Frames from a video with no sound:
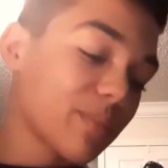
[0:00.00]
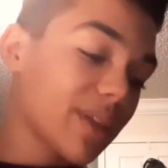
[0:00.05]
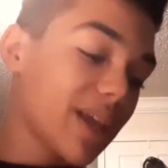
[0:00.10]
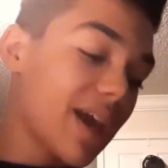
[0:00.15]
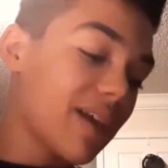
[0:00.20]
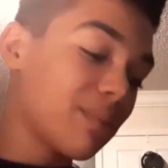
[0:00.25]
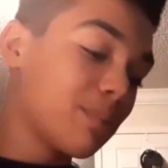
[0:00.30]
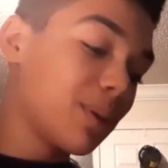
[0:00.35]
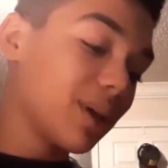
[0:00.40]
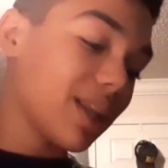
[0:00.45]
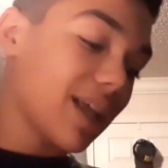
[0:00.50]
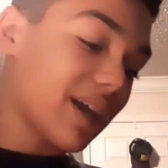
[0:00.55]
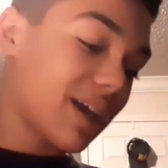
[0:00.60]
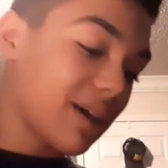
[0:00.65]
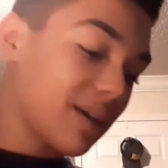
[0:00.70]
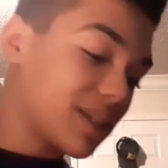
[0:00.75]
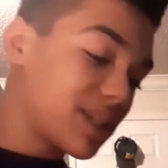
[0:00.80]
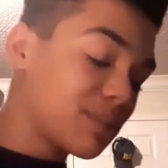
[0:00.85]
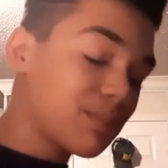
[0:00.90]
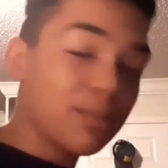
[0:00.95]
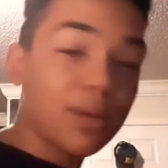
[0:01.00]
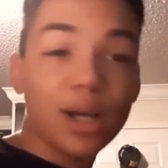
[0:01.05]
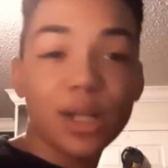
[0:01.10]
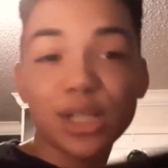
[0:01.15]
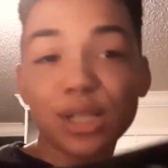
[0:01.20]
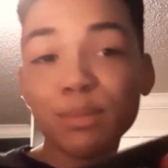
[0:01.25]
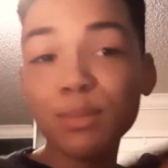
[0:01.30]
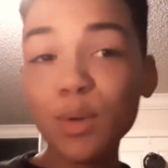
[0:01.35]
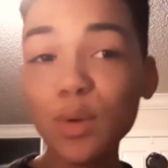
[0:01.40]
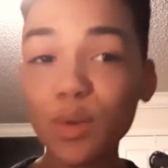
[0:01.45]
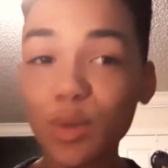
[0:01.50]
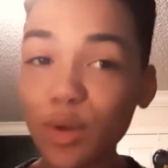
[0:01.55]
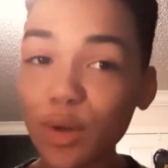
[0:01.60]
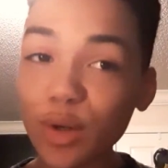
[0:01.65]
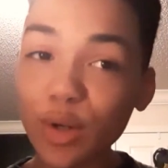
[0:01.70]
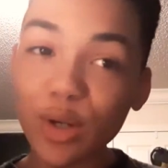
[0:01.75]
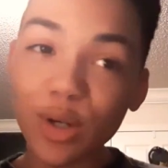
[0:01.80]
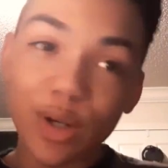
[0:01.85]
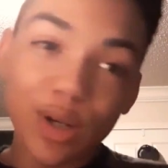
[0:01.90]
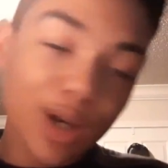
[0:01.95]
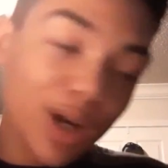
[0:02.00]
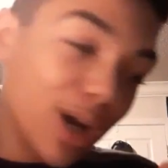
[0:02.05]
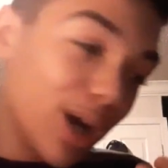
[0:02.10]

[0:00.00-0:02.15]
and put like a smoother